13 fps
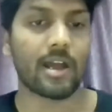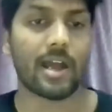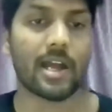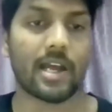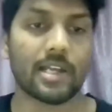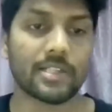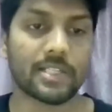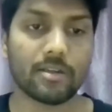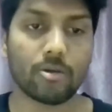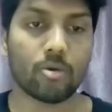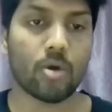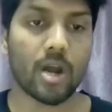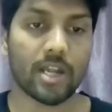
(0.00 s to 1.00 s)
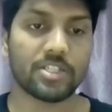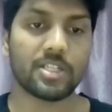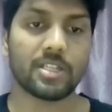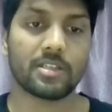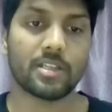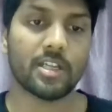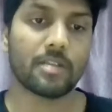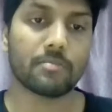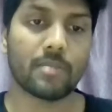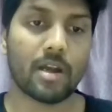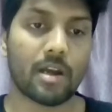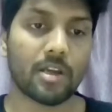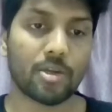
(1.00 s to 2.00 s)
as an OIG team,
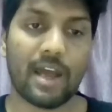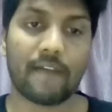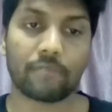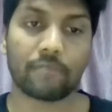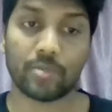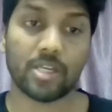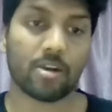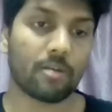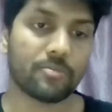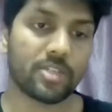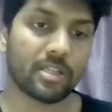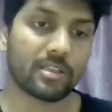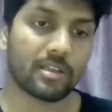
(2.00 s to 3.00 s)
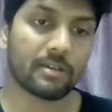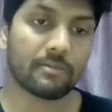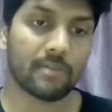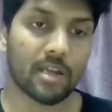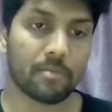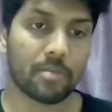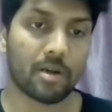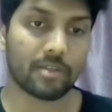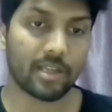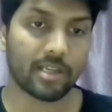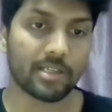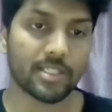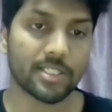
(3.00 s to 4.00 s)
you have to be objective about
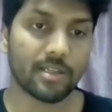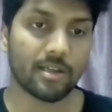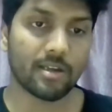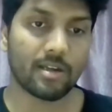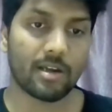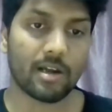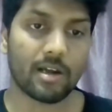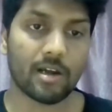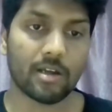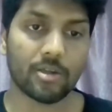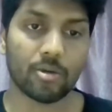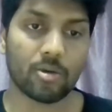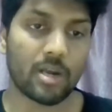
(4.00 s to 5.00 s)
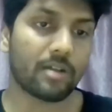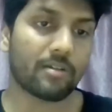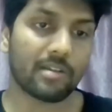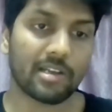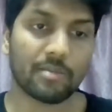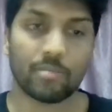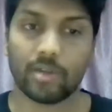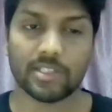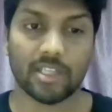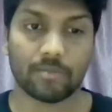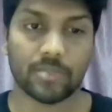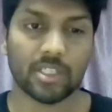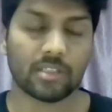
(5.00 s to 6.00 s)
things. You can't really bring
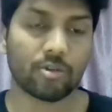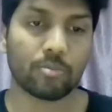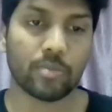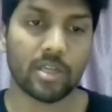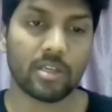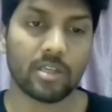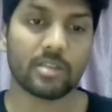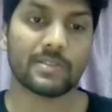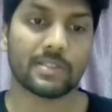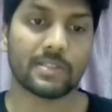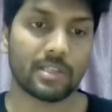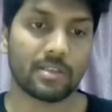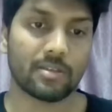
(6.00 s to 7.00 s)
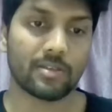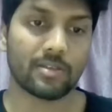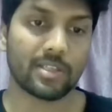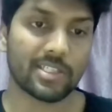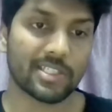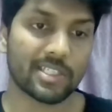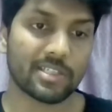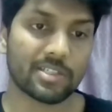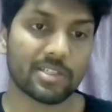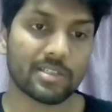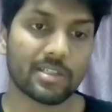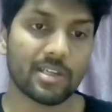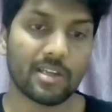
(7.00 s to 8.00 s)
subjective opinions into the
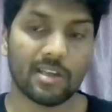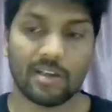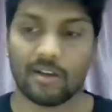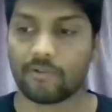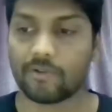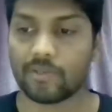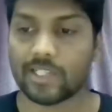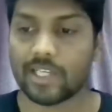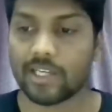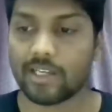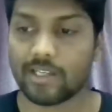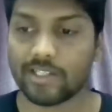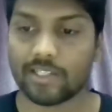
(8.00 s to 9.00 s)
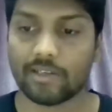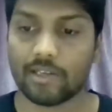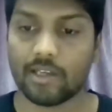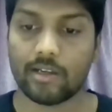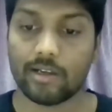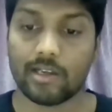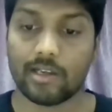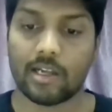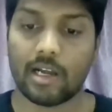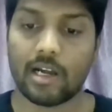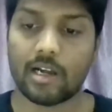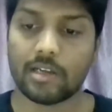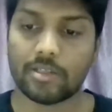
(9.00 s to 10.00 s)
discussions. Of course, like it's really
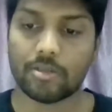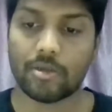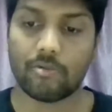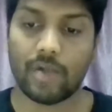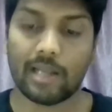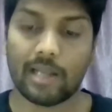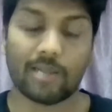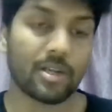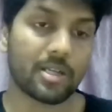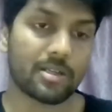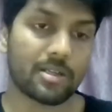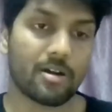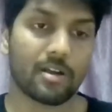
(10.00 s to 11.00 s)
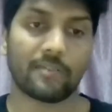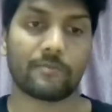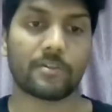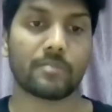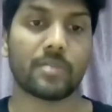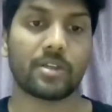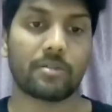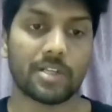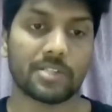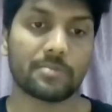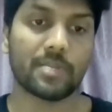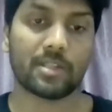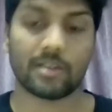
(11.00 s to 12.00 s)
hard to evaluate on different metrics,
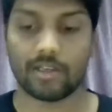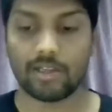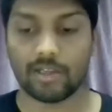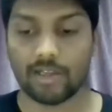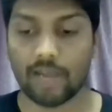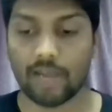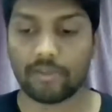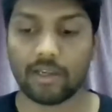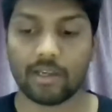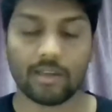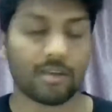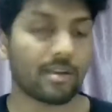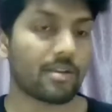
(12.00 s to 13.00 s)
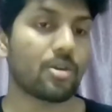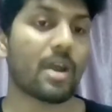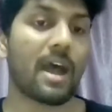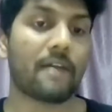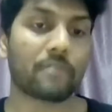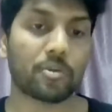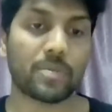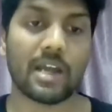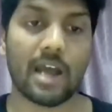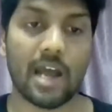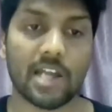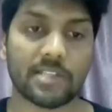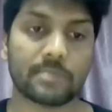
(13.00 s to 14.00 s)
but I think you have to be
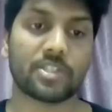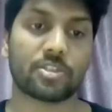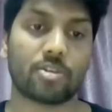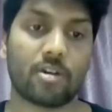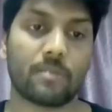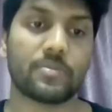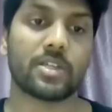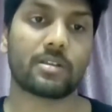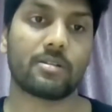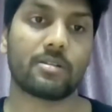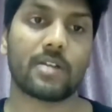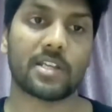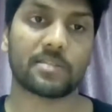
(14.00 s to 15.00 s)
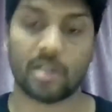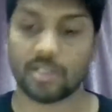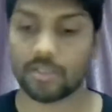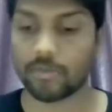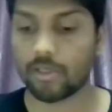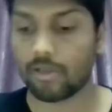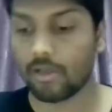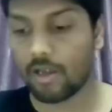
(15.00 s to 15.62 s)
as much objective as possible.